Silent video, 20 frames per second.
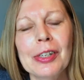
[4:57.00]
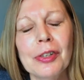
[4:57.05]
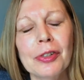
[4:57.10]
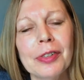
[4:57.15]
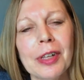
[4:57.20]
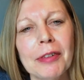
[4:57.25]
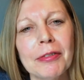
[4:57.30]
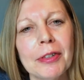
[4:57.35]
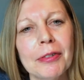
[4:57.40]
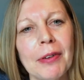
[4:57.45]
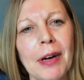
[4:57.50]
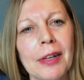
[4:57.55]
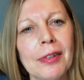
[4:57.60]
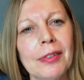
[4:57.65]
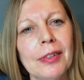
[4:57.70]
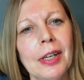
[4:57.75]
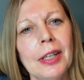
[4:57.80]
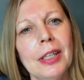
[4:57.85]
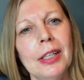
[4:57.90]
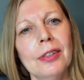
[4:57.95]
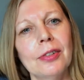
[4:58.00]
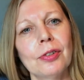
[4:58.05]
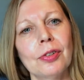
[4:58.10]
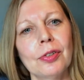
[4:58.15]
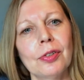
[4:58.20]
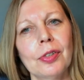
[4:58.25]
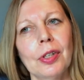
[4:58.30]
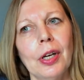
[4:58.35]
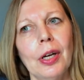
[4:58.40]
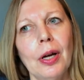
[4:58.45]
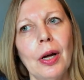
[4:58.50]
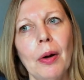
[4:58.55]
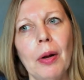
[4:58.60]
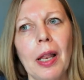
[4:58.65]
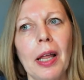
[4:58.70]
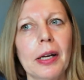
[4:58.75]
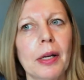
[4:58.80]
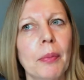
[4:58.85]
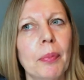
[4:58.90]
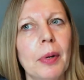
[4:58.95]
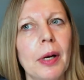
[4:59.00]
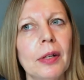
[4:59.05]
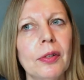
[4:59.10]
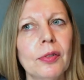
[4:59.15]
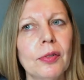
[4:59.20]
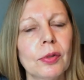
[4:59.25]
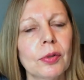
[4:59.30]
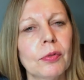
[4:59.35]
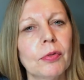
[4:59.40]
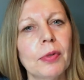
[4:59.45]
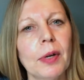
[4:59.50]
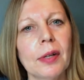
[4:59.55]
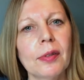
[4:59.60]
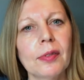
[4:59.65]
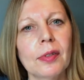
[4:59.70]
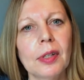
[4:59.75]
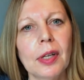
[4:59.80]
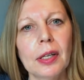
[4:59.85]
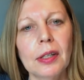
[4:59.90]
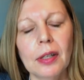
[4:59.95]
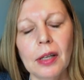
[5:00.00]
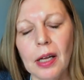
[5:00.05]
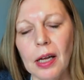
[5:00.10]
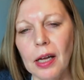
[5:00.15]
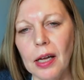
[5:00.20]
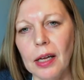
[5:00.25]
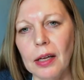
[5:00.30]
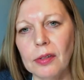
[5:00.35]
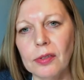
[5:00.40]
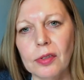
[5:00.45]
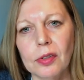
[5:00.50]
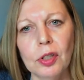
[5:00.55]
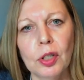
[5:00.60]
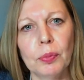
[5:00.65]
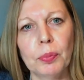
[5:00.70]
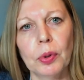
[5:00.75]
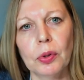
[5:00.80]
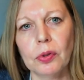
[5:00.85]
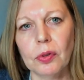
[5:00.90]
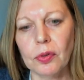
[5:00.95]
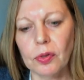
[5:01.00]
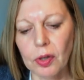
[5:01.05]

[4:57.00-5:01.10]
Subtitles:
It does have a fastening. It's just a press stud fastening, so no buttons